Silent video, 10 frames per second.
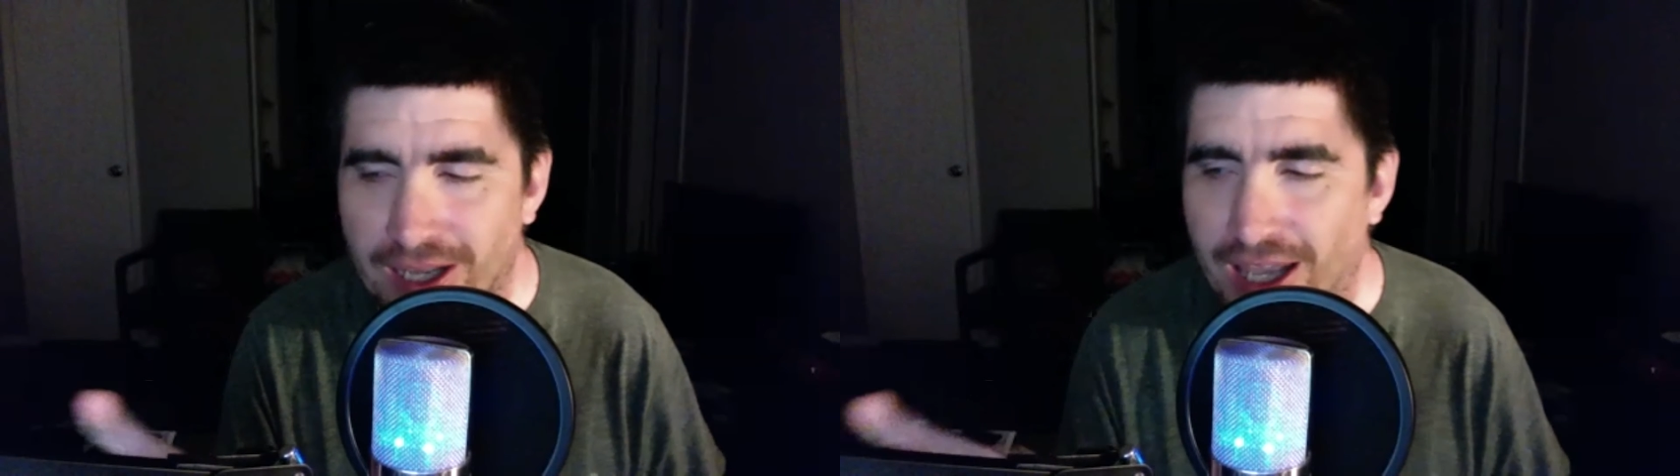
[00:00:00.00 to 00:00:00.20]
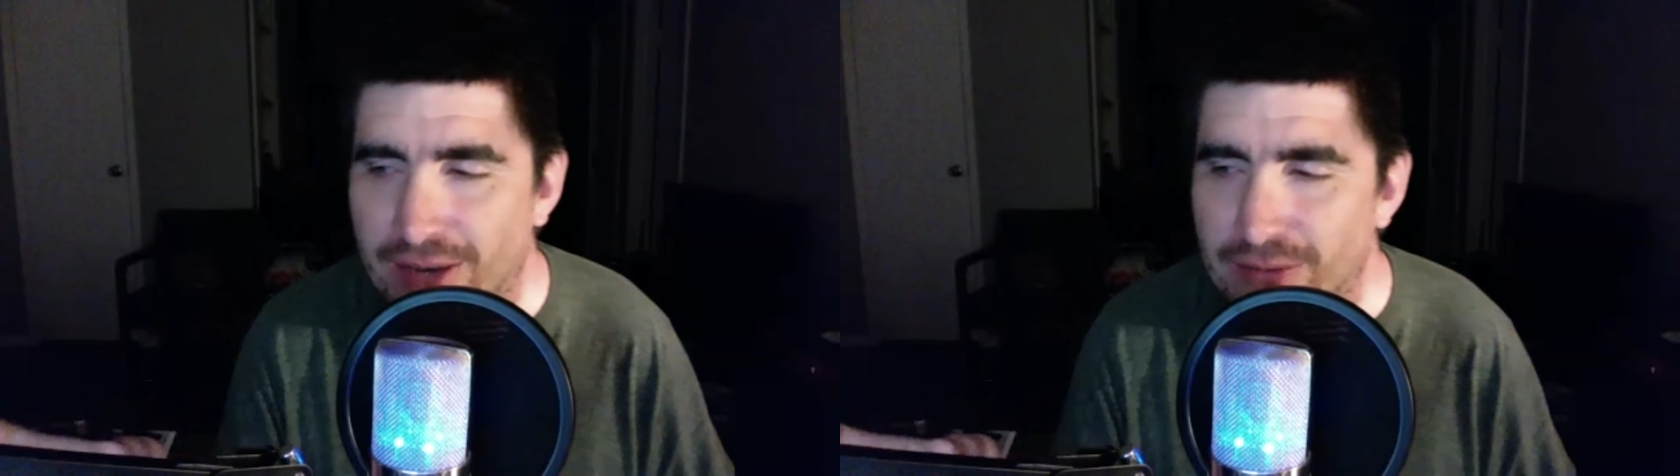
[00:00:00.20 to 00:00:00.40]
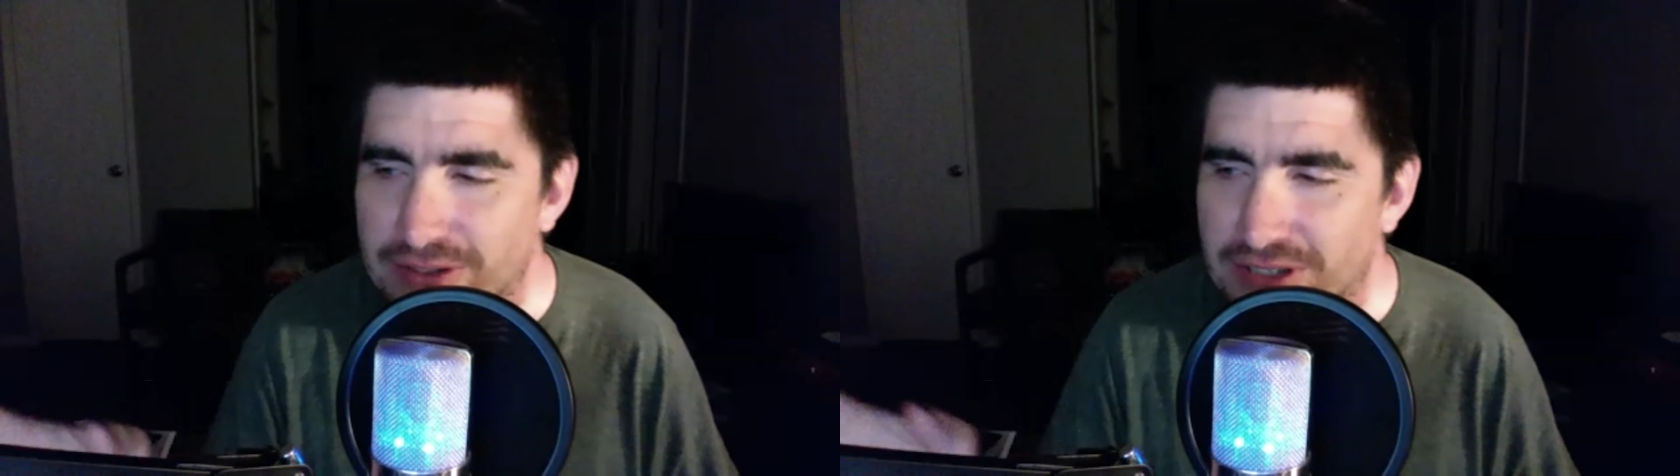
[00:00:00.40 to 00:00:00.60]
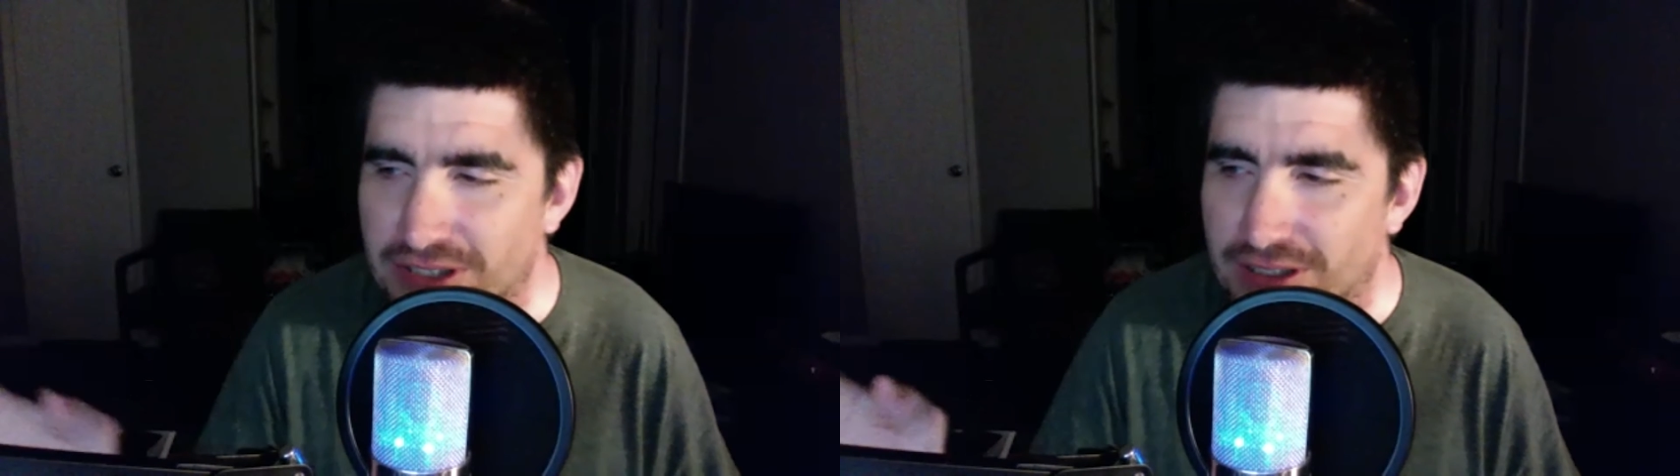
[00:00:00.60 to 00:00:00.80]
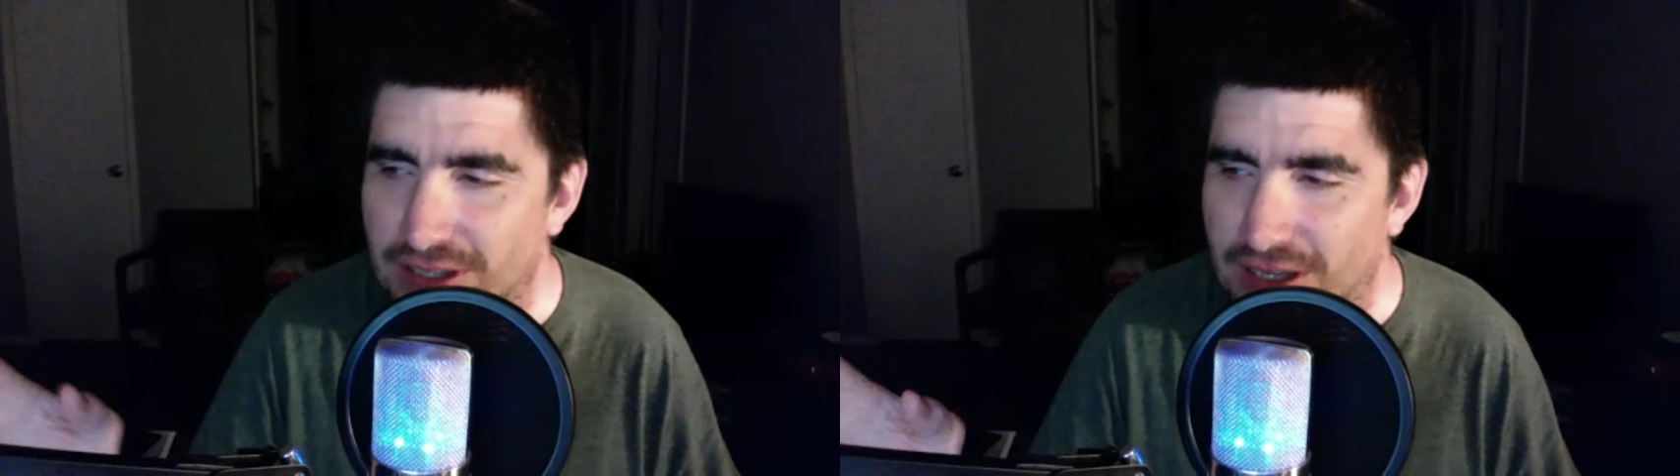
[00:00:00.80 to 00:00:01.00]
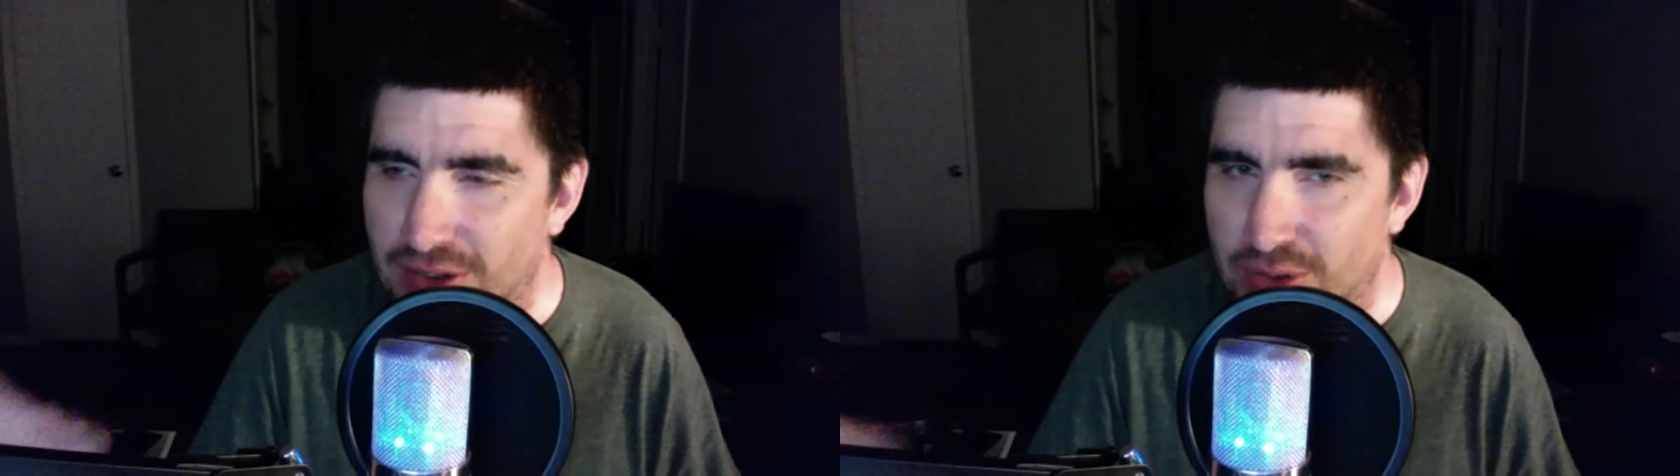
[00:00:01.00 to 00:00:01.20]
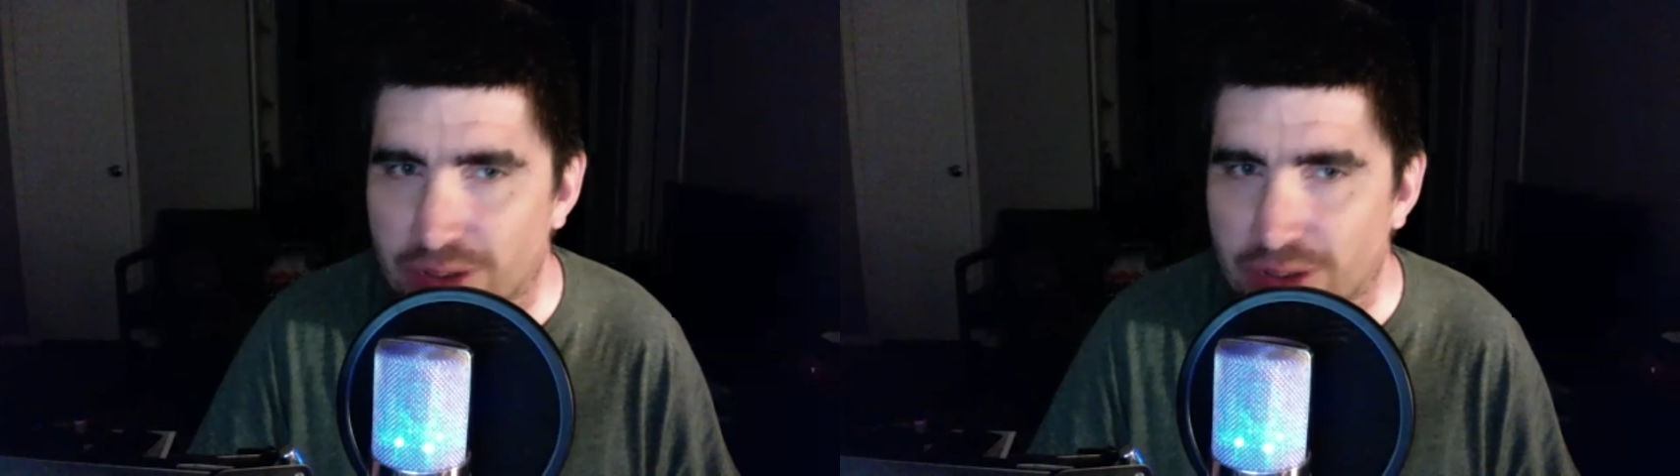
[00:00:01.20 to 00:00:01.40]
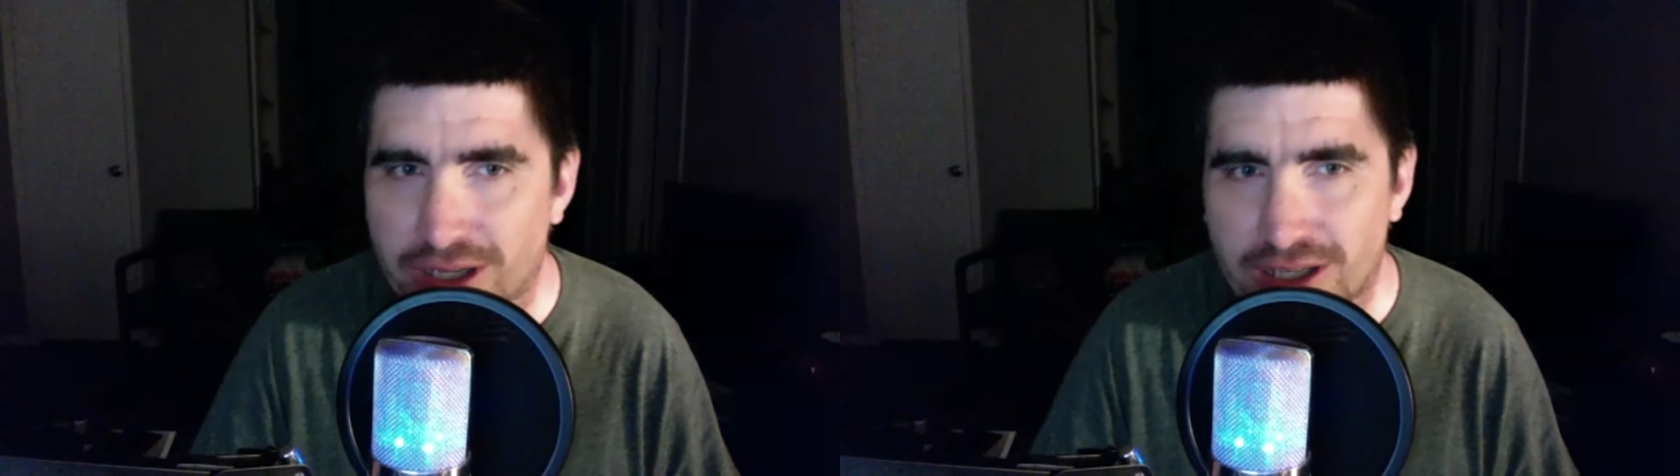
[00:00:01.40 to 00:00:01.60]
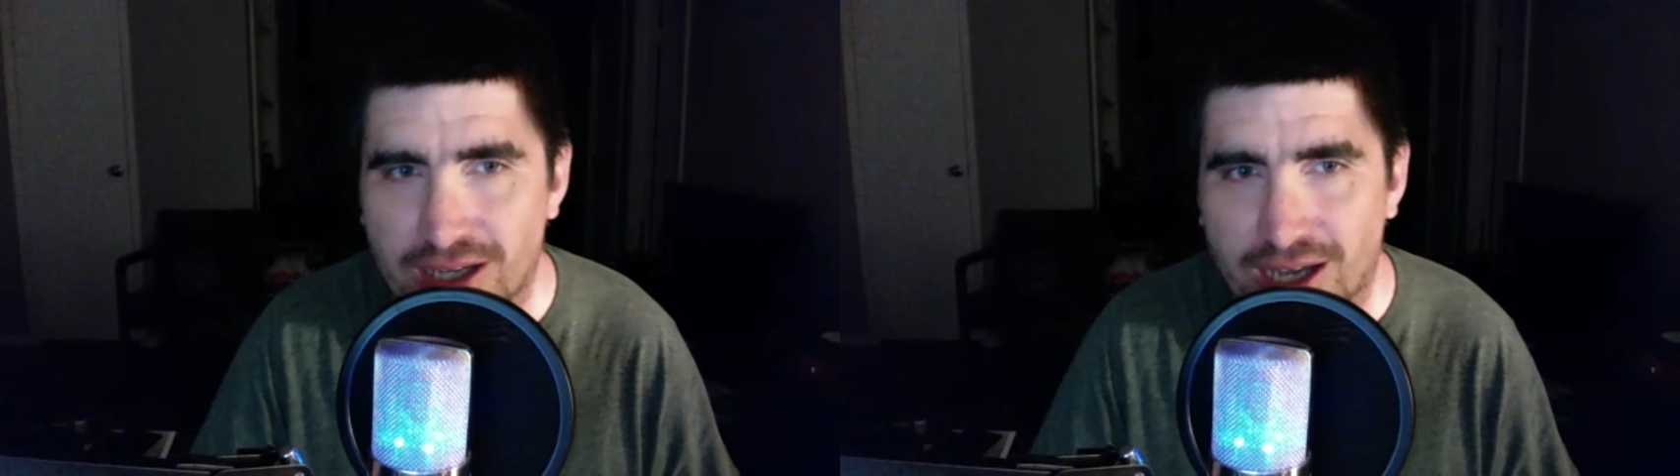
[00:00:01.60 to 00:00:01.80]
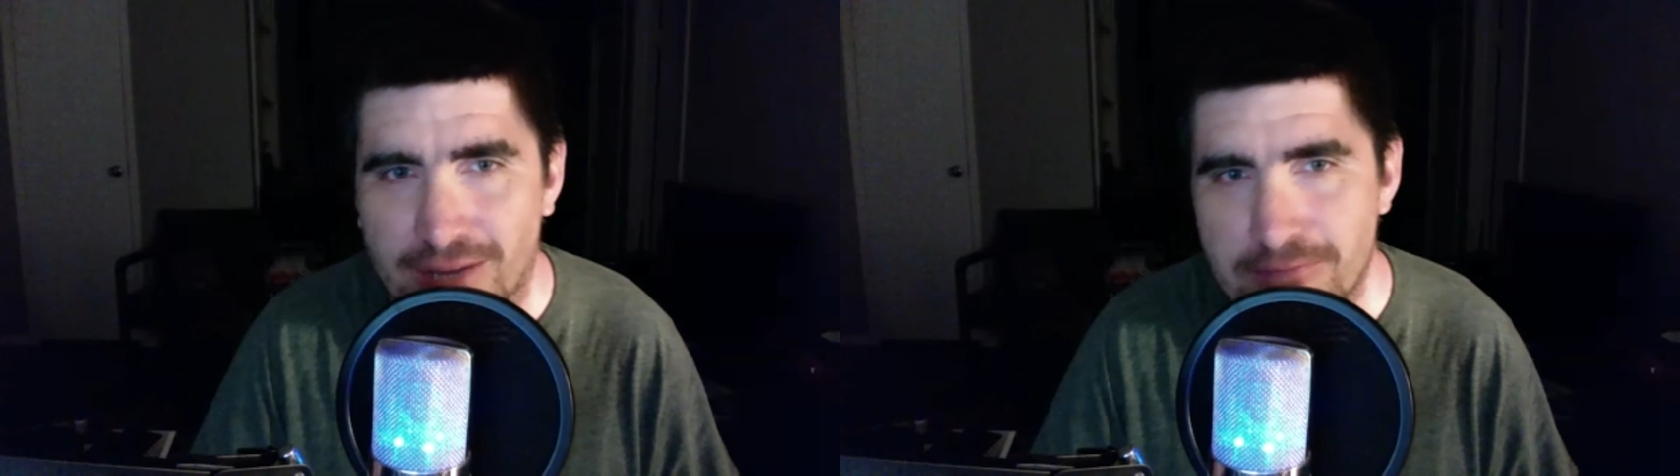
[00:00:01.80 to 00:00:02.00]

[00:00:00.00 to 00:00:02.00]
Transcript: It was a Greek and